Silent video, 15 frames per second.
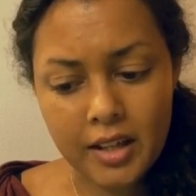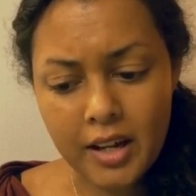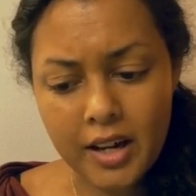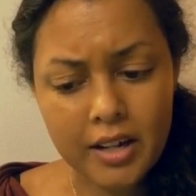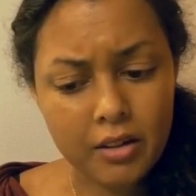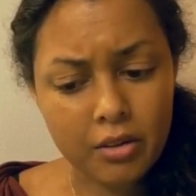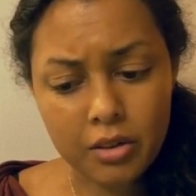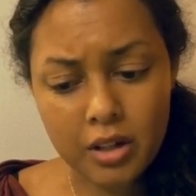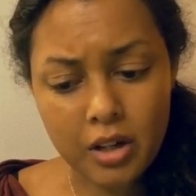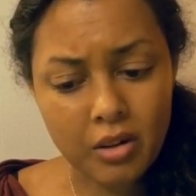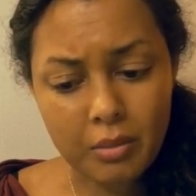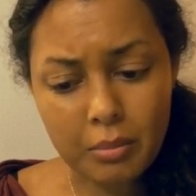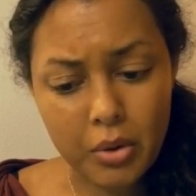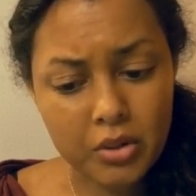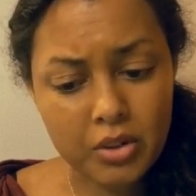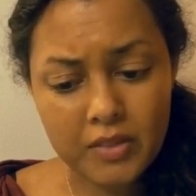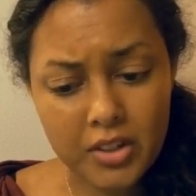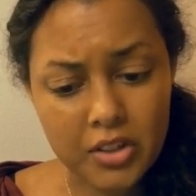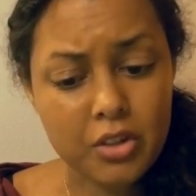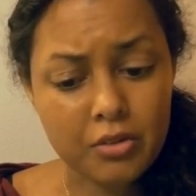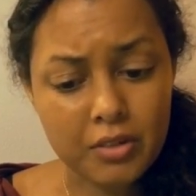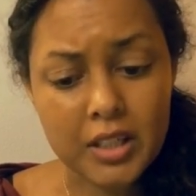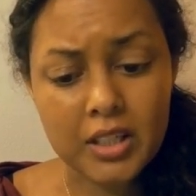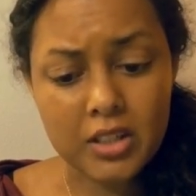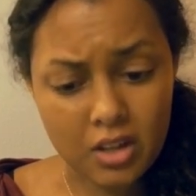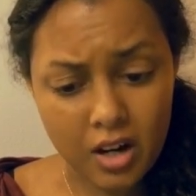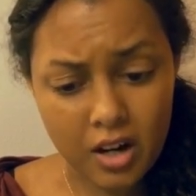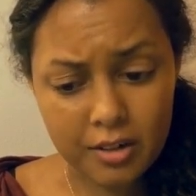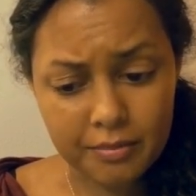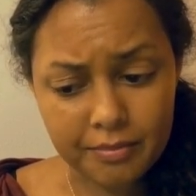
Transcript: I don't know what most of these ingredients are.